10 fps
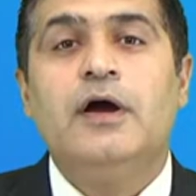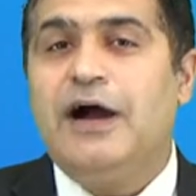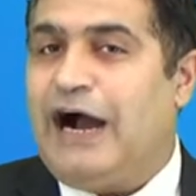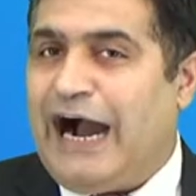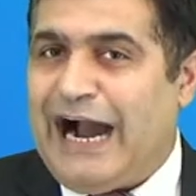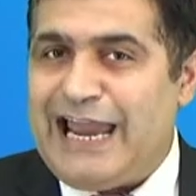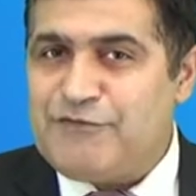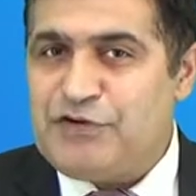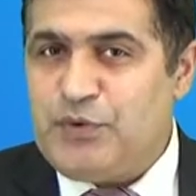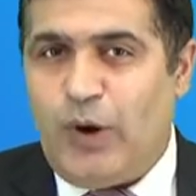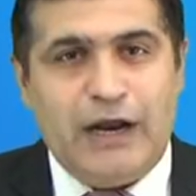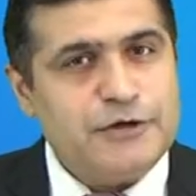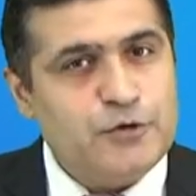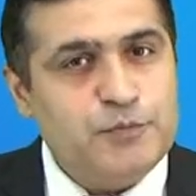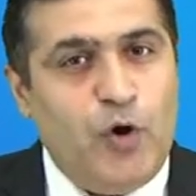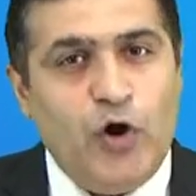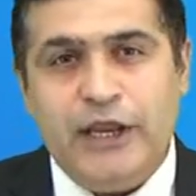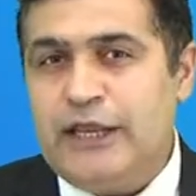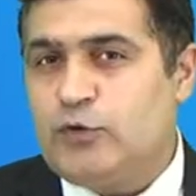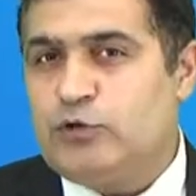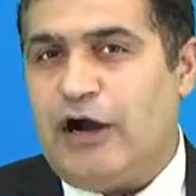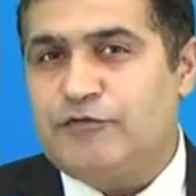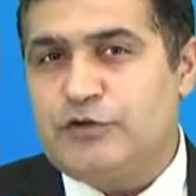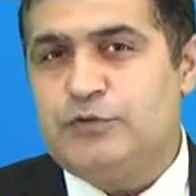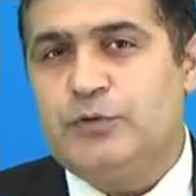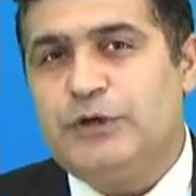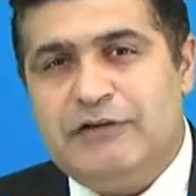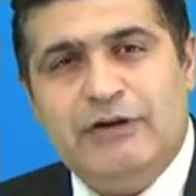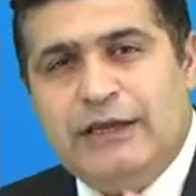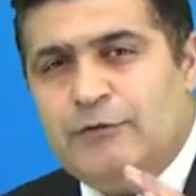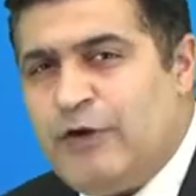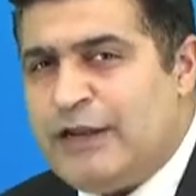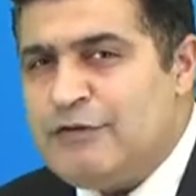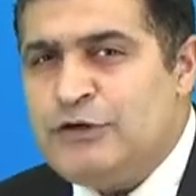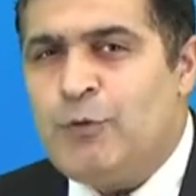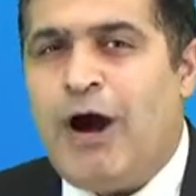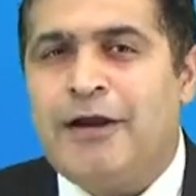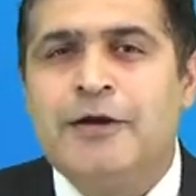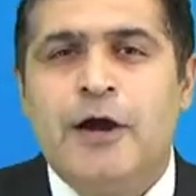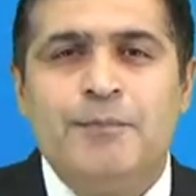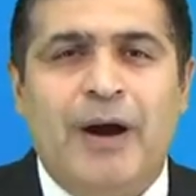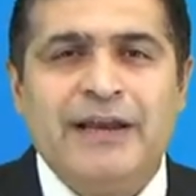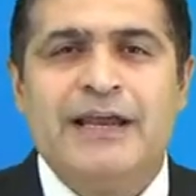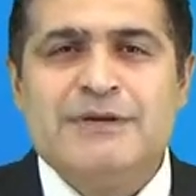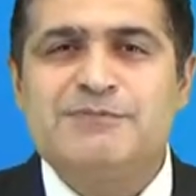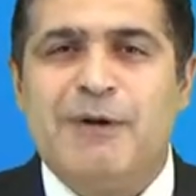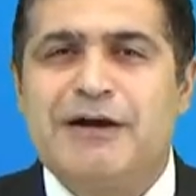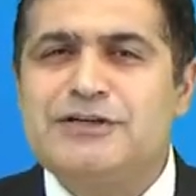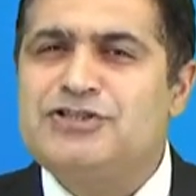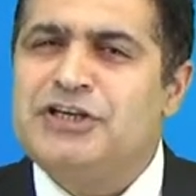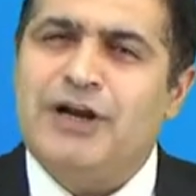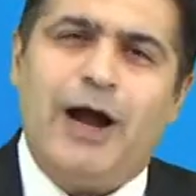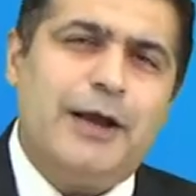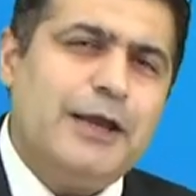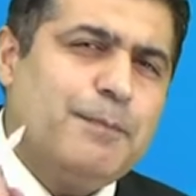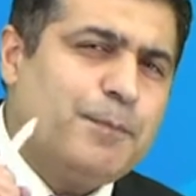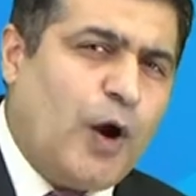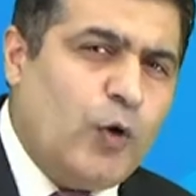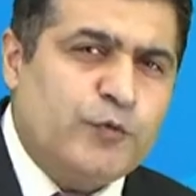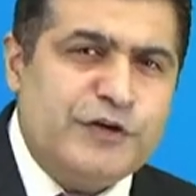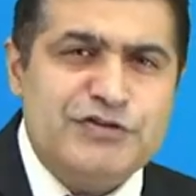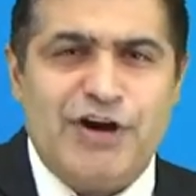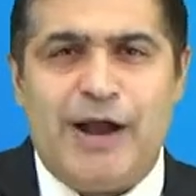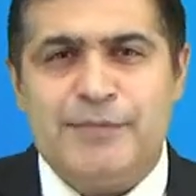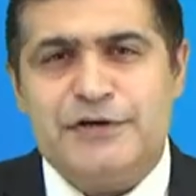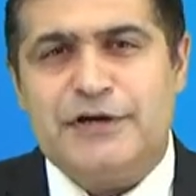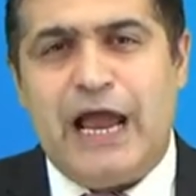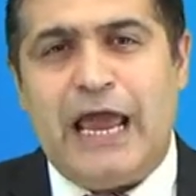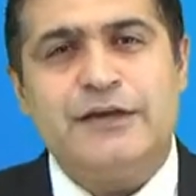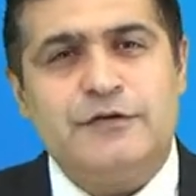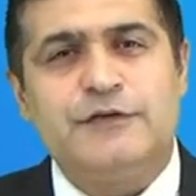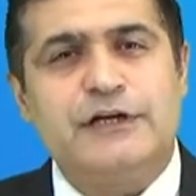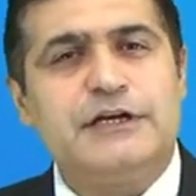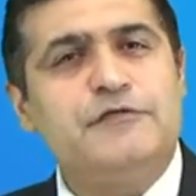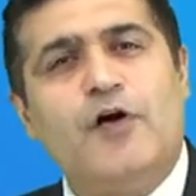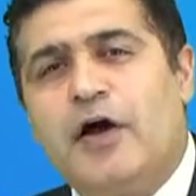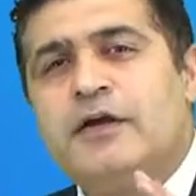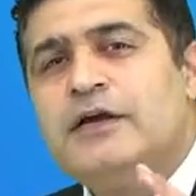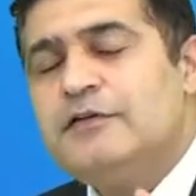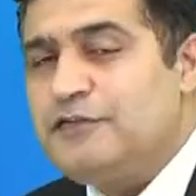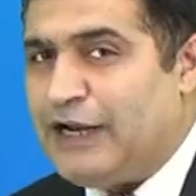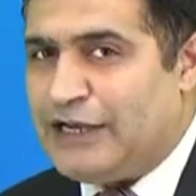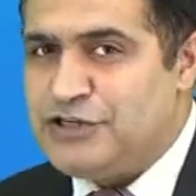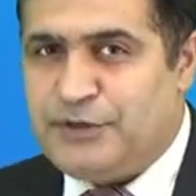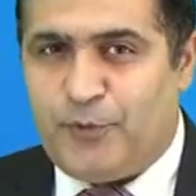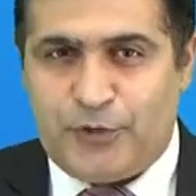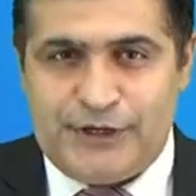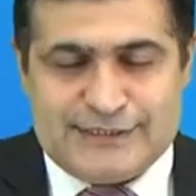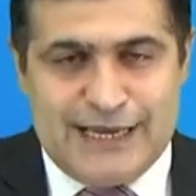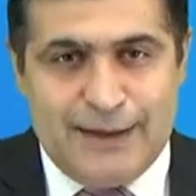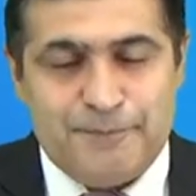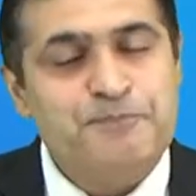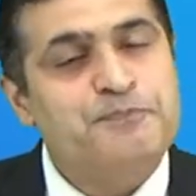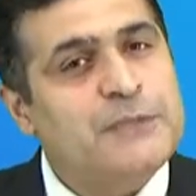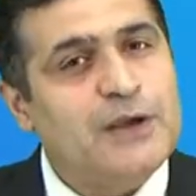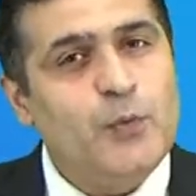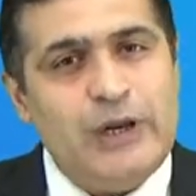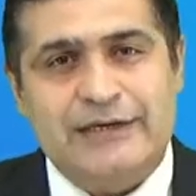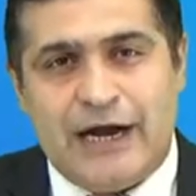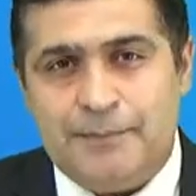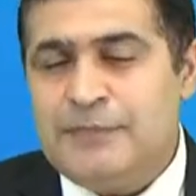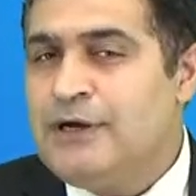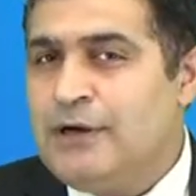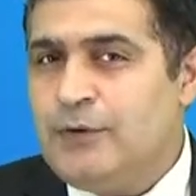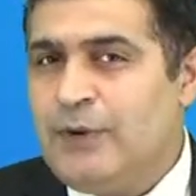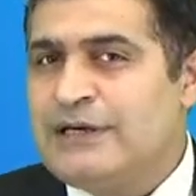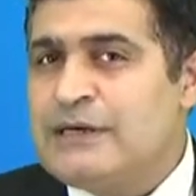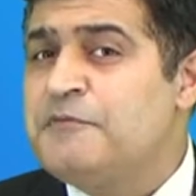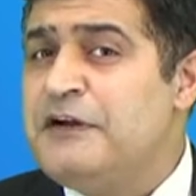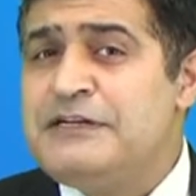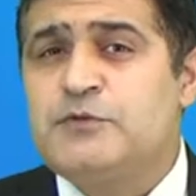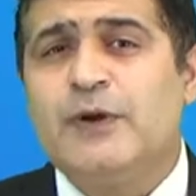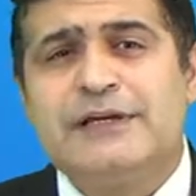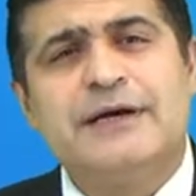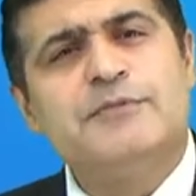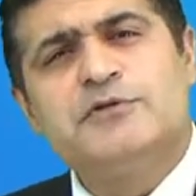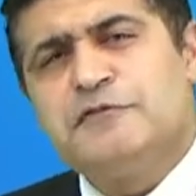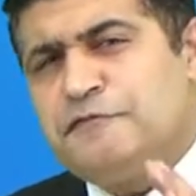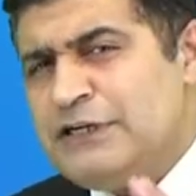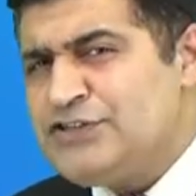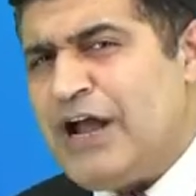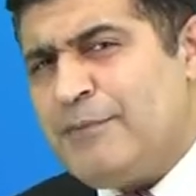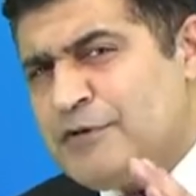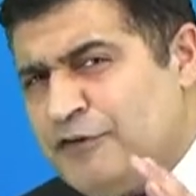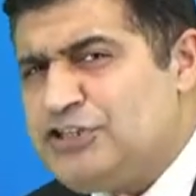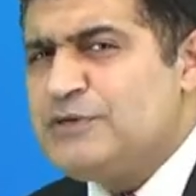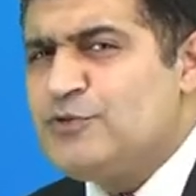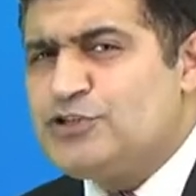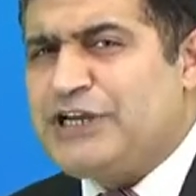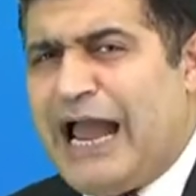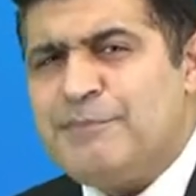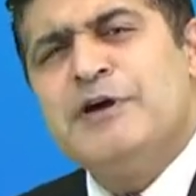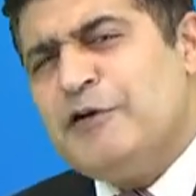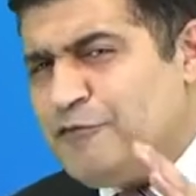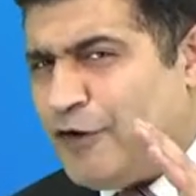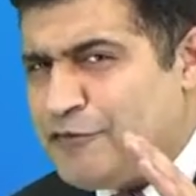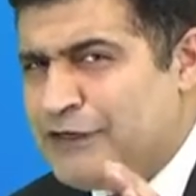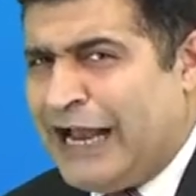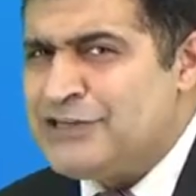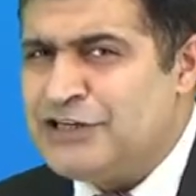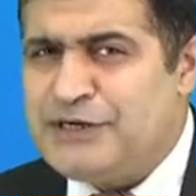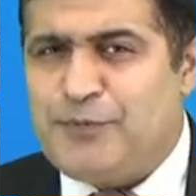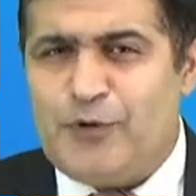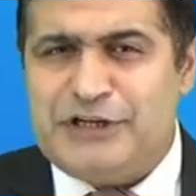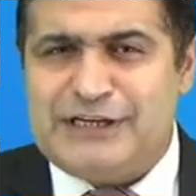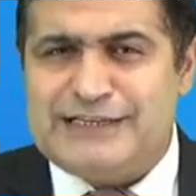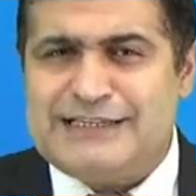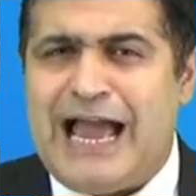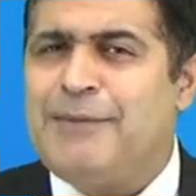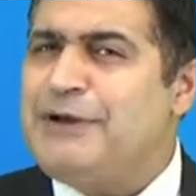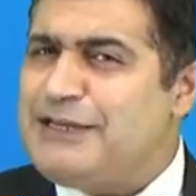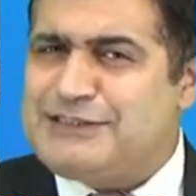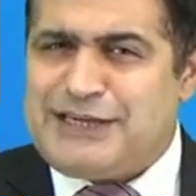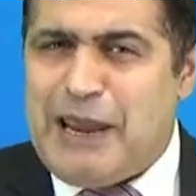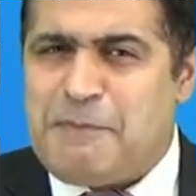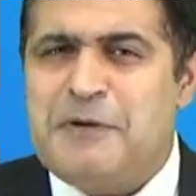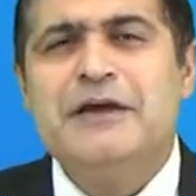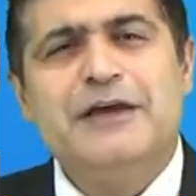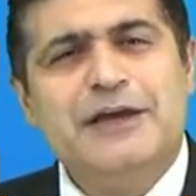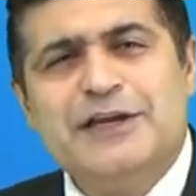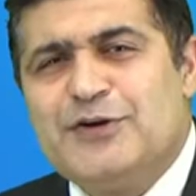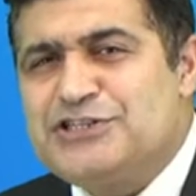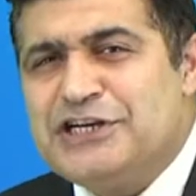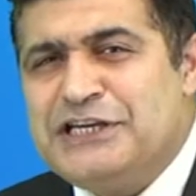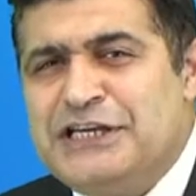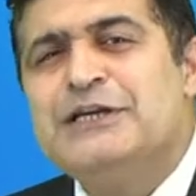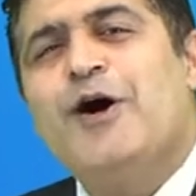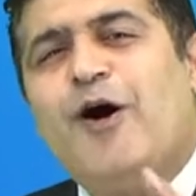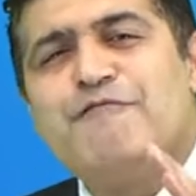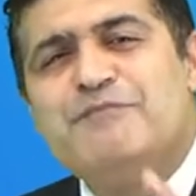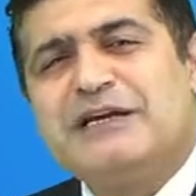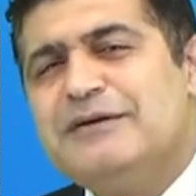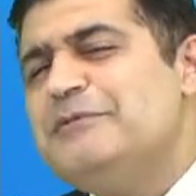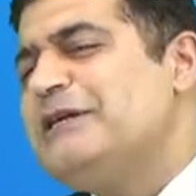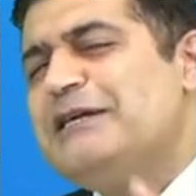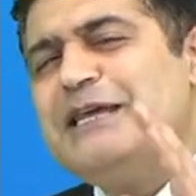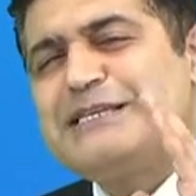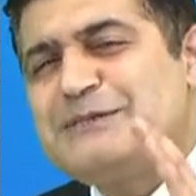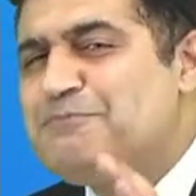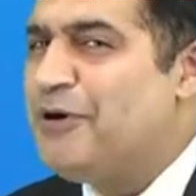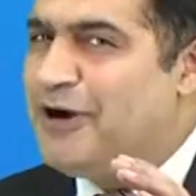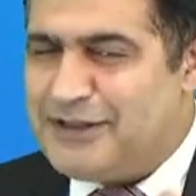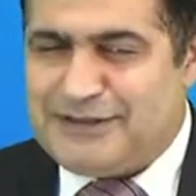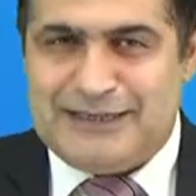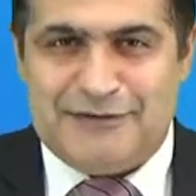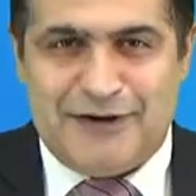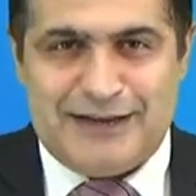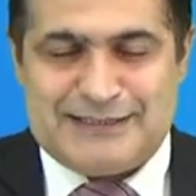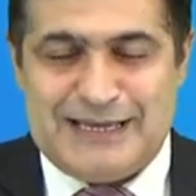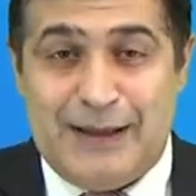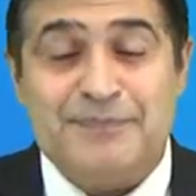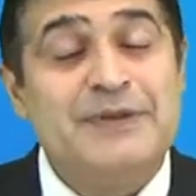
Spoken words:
Hi everyone, good morning, good afternoon, good evening, wherever you are. My name is Pankaj Dhingra, a proud FinTrammer and new faculty for Financial Reporting Exam. Welcome, welcome friends, welcome to the FinTram Revision Bootcamp for Financial Reporting Exam, a step in your journey of becoming an expert in the FR exam.